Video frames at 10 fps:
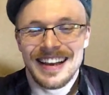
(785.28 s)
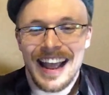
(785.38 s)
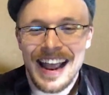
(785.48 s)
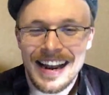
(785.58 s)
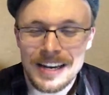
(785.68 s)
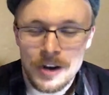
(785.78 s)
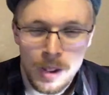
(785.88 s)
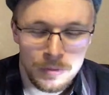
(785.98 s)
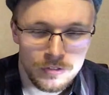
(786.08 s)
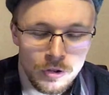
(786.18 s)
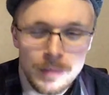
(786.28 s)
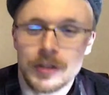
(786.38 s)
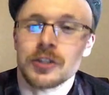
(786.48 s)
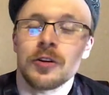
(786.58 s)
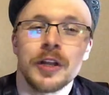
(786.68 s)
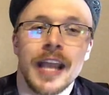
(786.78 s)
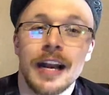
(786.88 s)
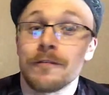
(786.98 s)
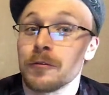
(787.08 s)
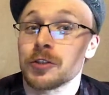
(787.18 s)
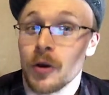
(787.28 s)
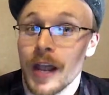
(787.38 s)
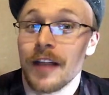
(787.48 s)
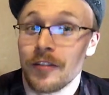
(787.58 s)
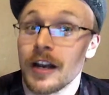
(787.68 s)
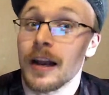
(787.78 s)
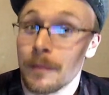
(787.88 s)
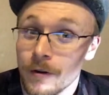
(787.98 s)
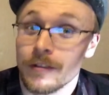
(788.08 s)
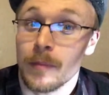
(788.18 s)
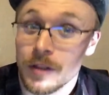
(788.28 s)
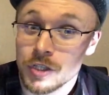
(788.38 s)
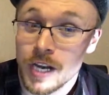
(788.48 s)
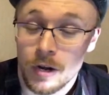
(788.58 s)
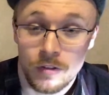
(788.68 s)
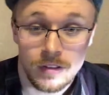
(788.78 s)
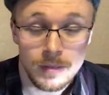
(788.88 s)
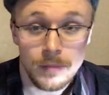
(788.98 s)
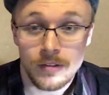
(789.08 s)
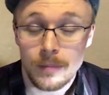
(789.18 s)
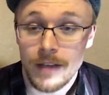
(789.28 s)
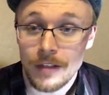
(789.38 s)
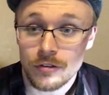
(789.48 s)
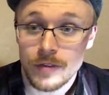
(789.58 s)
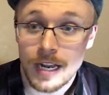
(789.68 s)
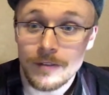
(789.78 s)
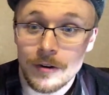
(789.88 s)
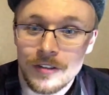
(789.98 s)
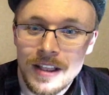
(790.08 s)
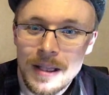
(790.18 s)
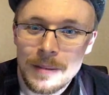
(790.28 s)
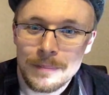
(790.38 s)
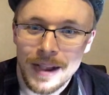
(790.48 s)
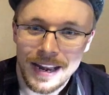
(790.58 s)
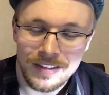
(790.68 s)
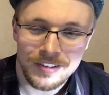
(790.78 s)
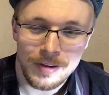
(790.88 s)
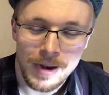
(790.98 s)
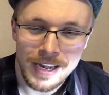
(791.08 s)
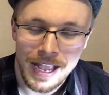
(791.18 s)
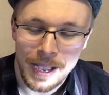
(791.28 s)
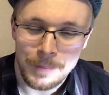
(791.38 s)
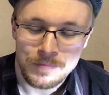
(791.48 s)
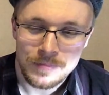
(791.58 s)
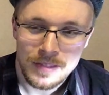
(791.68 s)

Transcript: And, I'm slowly but surely getting through showcasing a number of them on the channel. Sometimes some faster than others. But Sirenia,